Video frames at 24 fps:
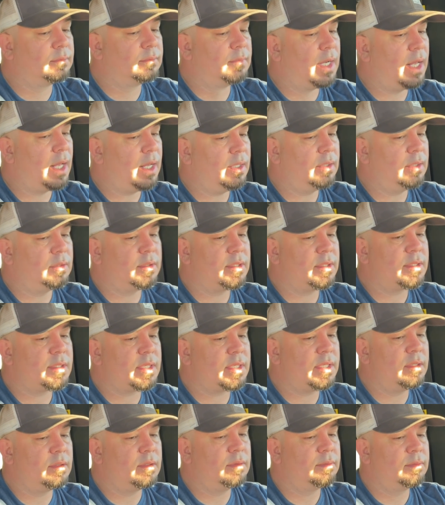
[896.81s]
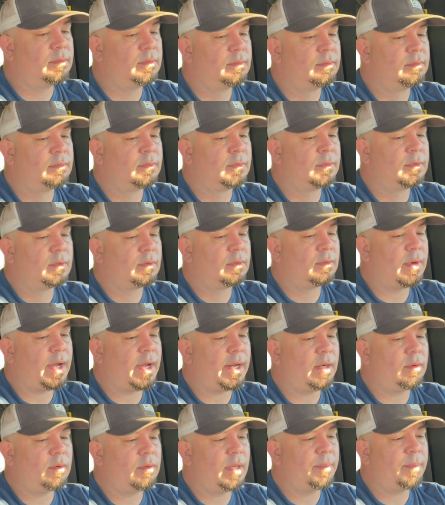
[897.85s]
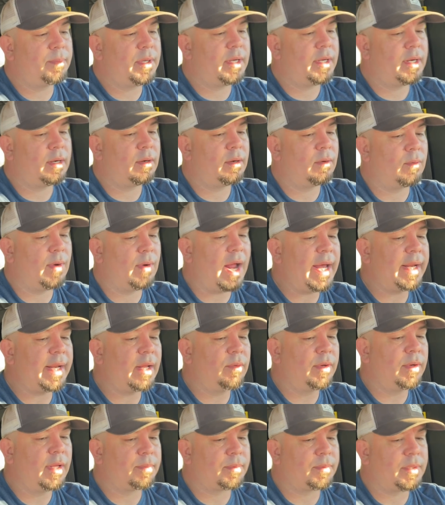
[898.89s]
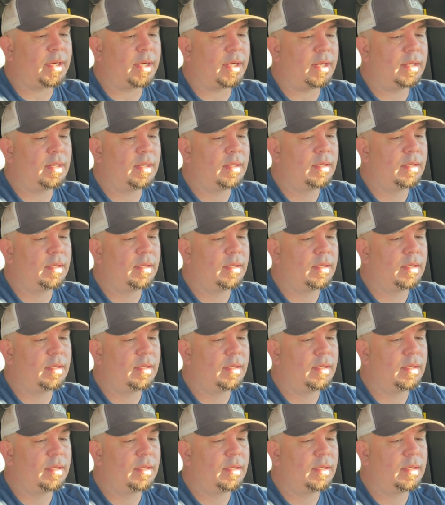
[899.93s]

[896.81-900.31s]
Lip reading: no, it's still Right on up there. Right on up there.